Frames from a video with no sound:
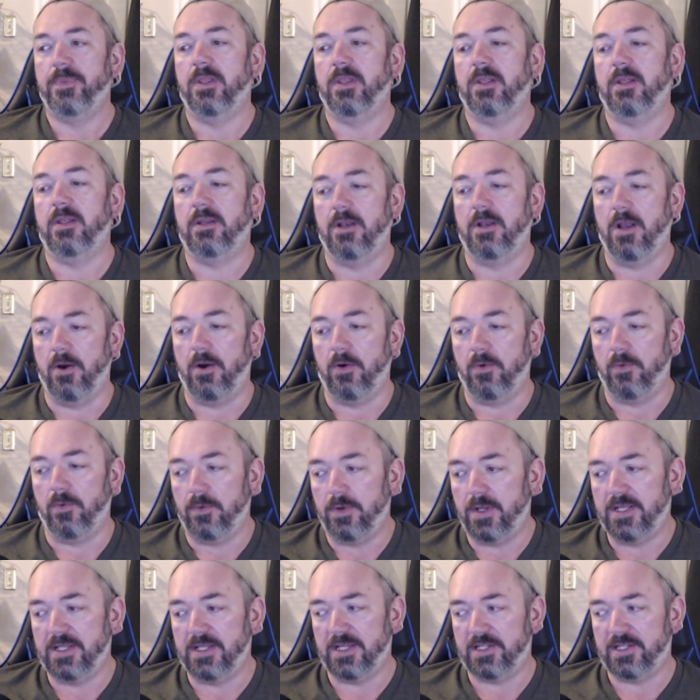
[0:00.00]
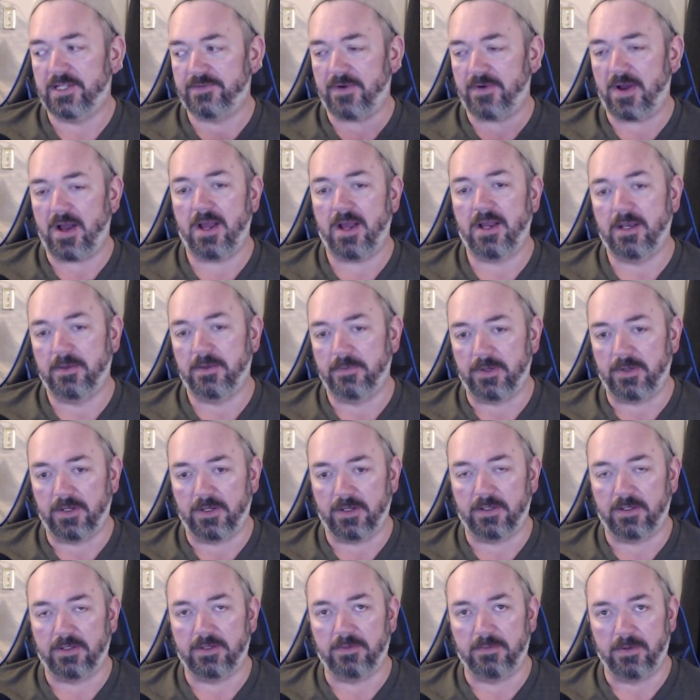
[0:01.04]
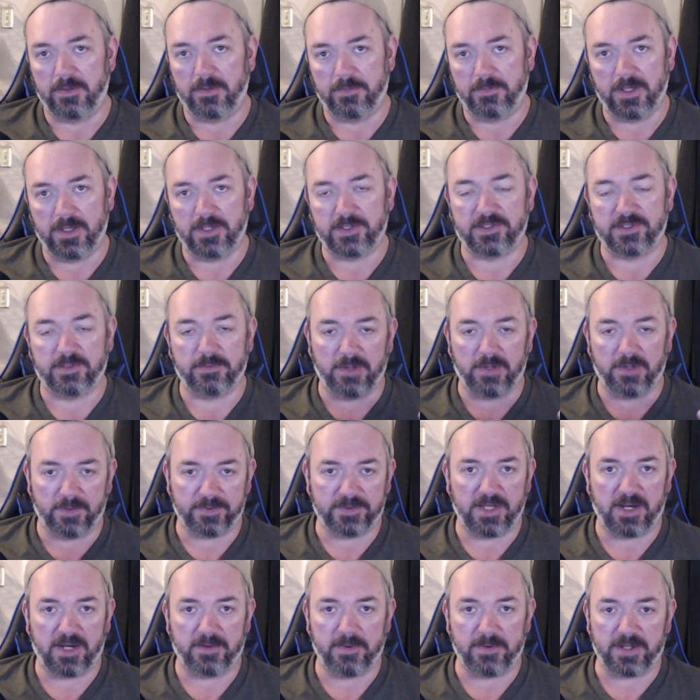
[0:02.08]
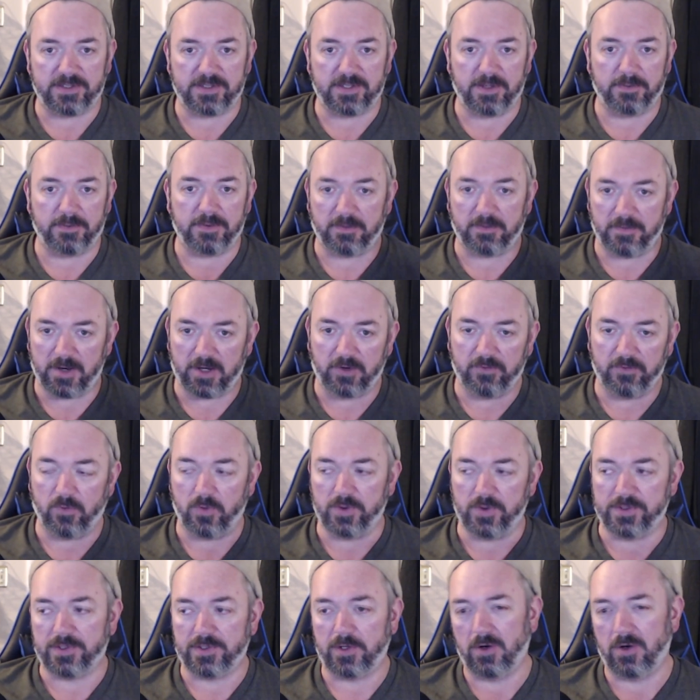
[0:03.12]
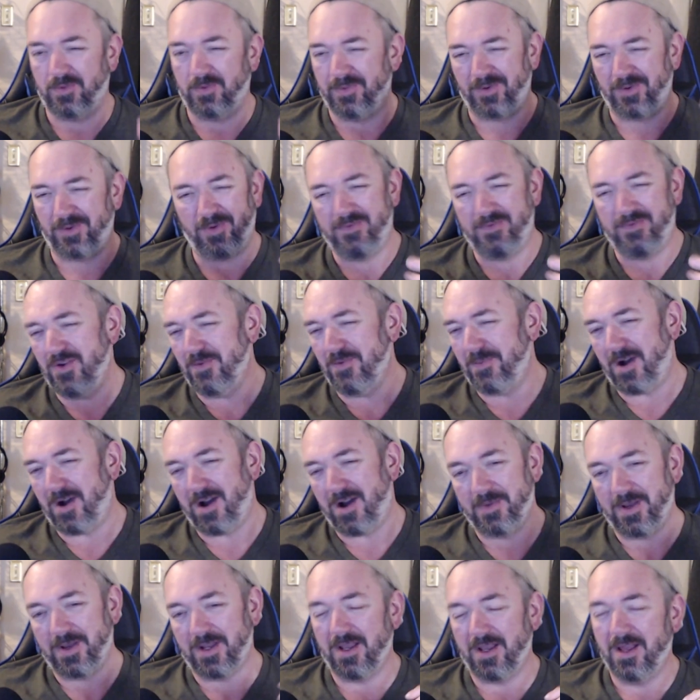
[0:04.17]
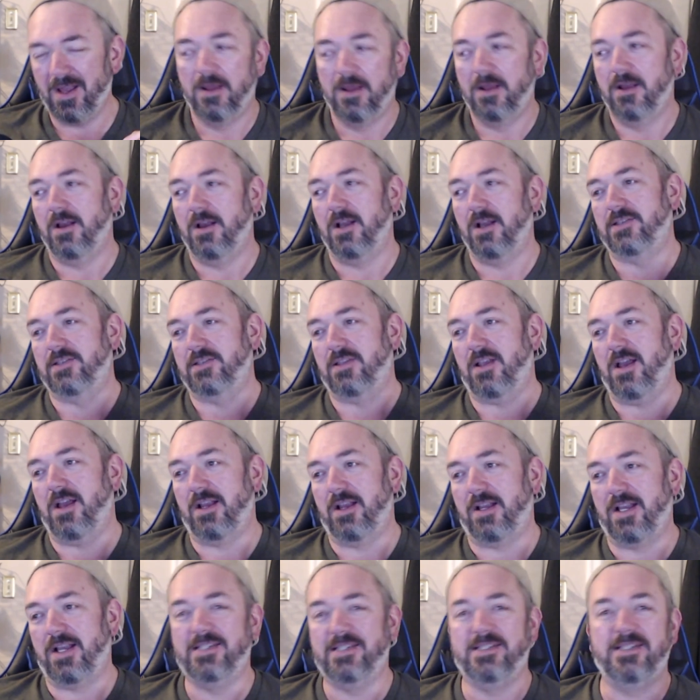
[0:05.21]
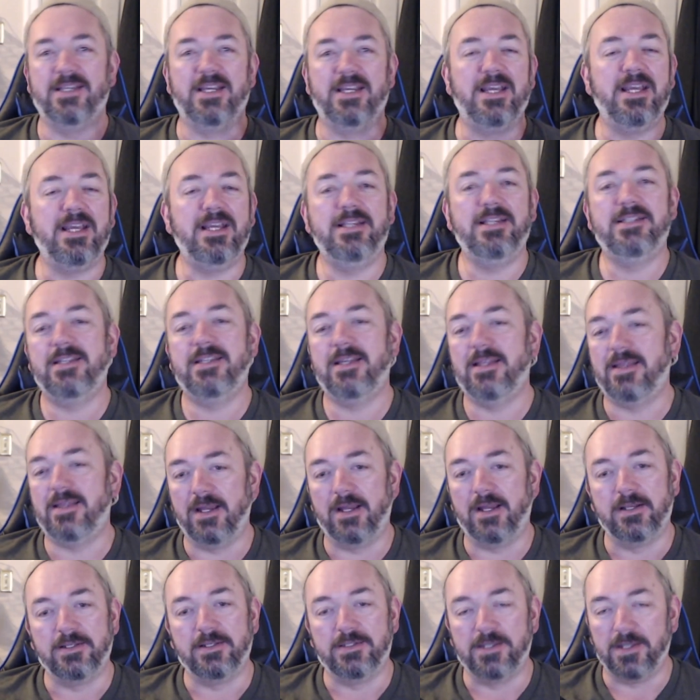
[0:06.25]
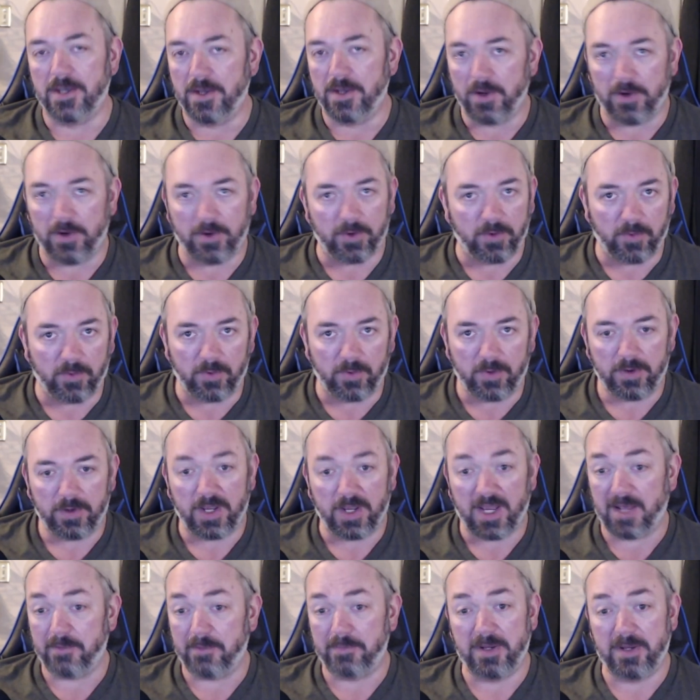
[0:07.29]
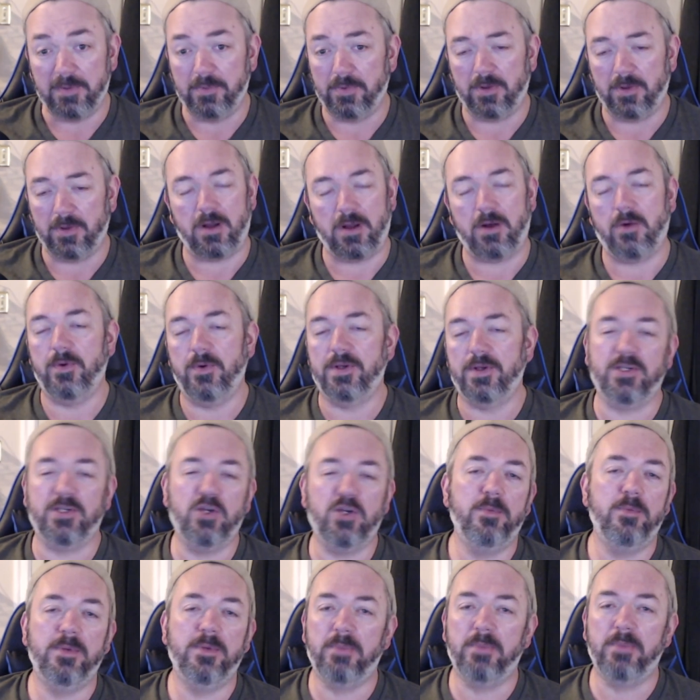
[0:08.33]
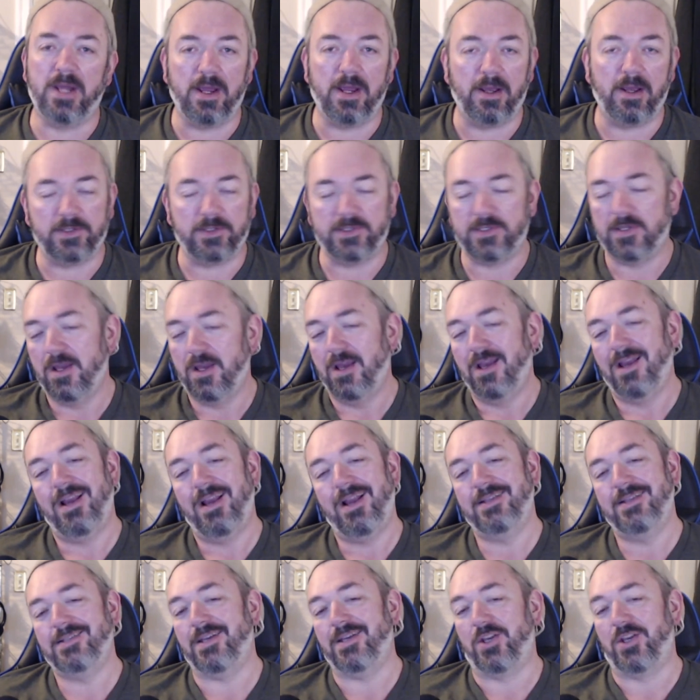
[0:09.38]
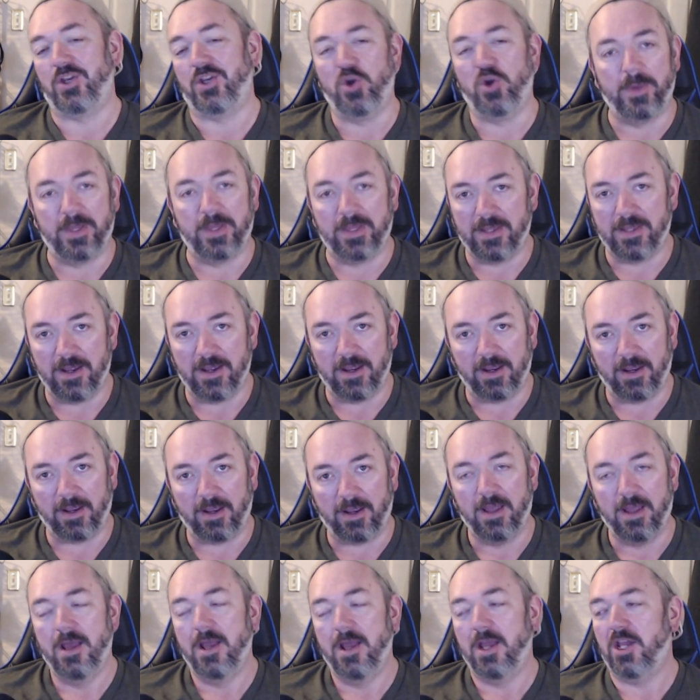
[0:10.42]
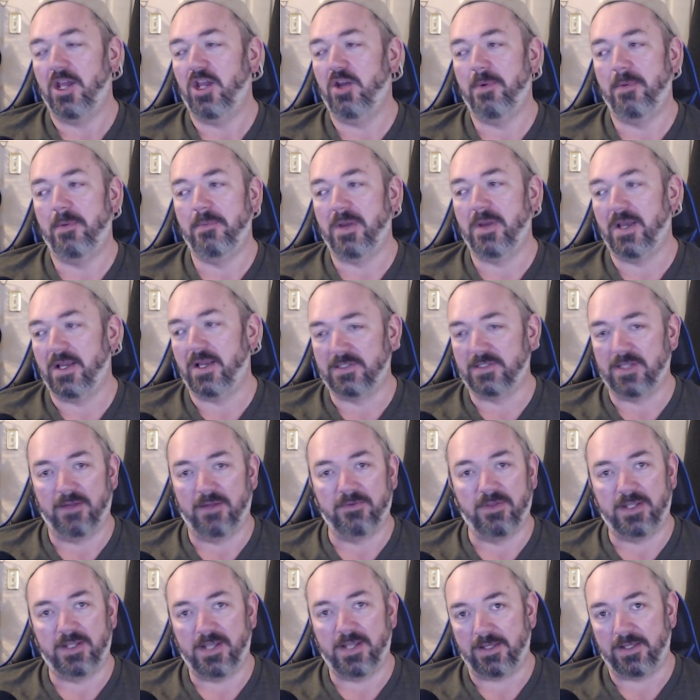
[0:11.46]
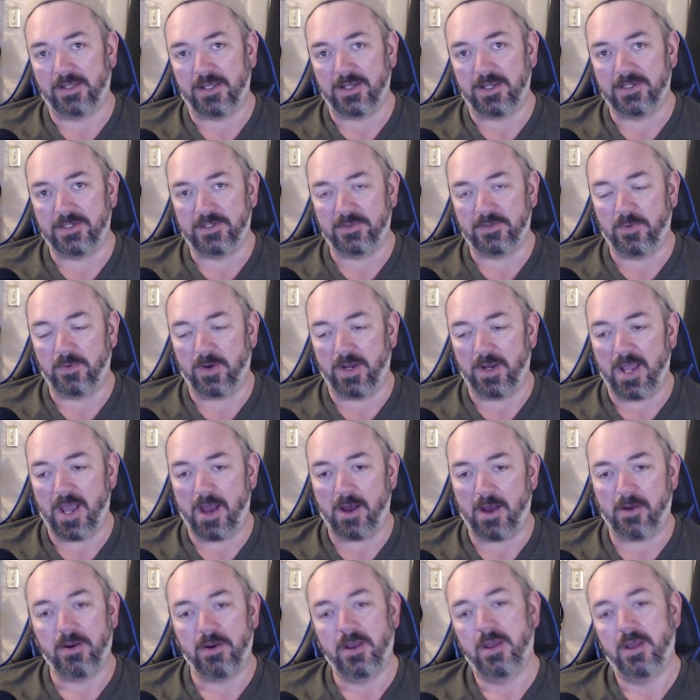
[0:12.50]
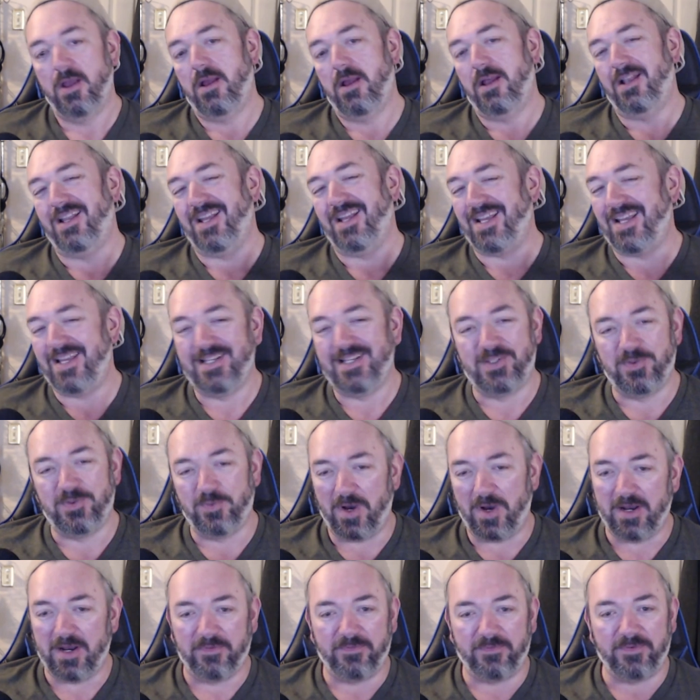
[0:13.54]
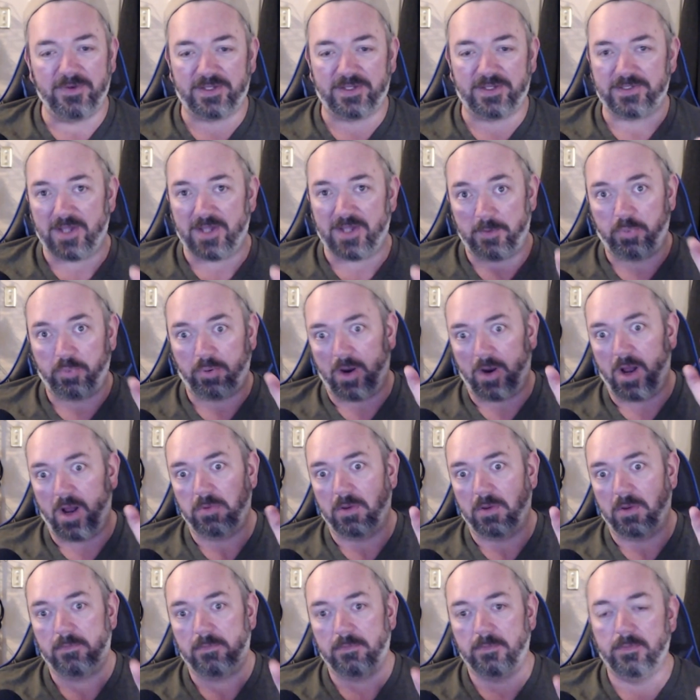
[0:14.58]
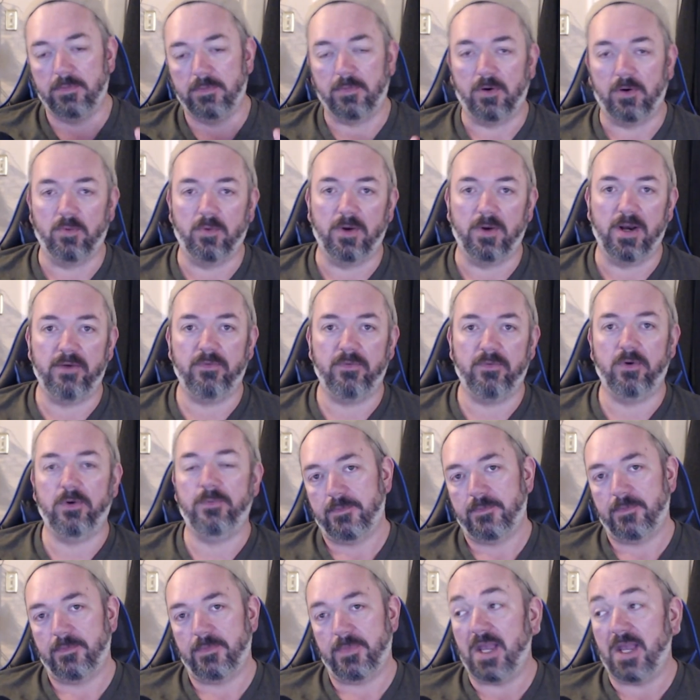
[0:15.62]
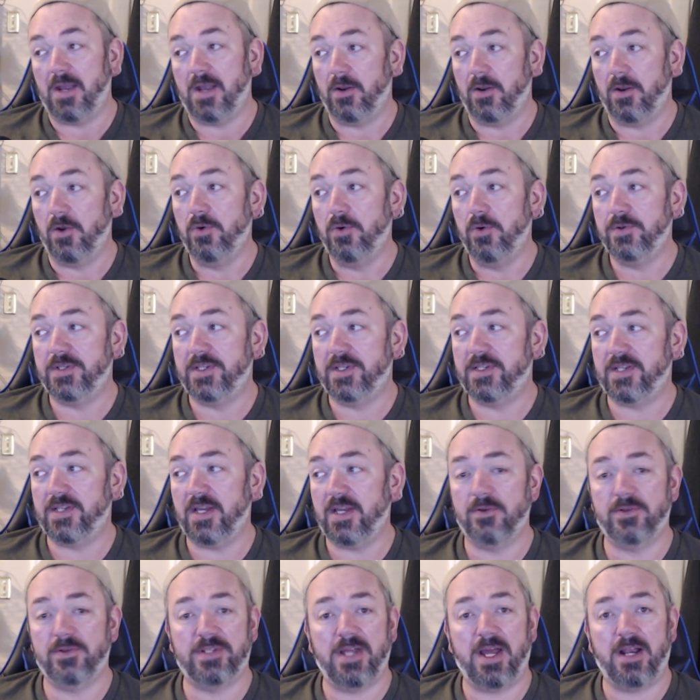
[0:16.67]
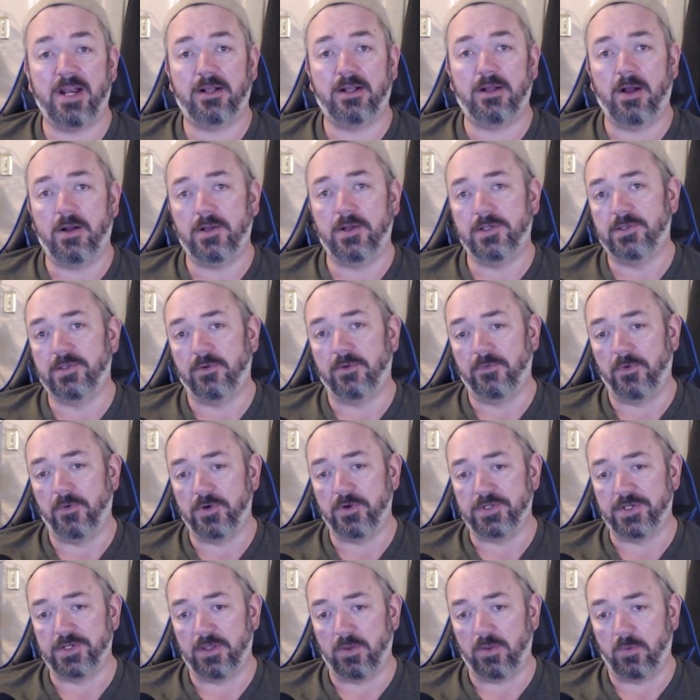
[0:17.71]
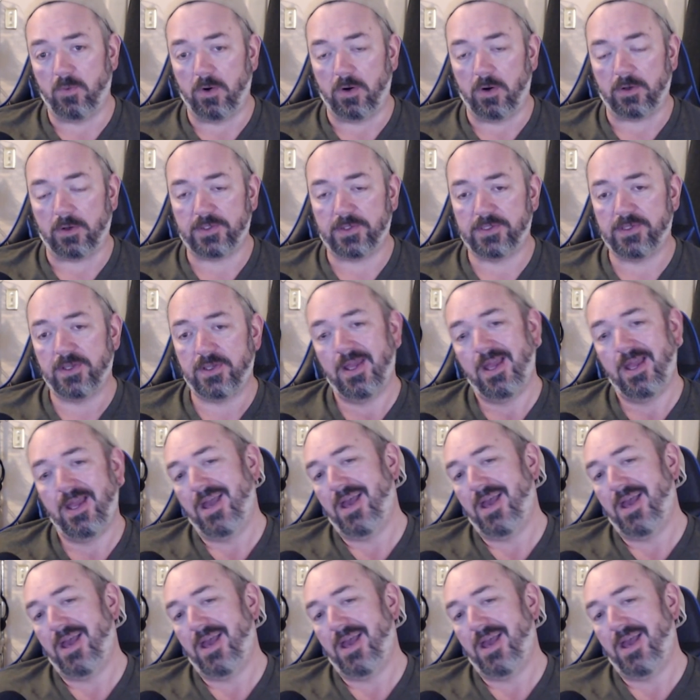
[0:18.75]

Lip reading: You know, it's fine to be pissed, to be upset about something, and make your voice heard, but review bombing, it's like, it's the easy thing to do. And people always, human beings, it's a human thing. Human beings love to take the easy way out, the easy way to fix a problem or whatever. And who's to say there's not a console version in the works?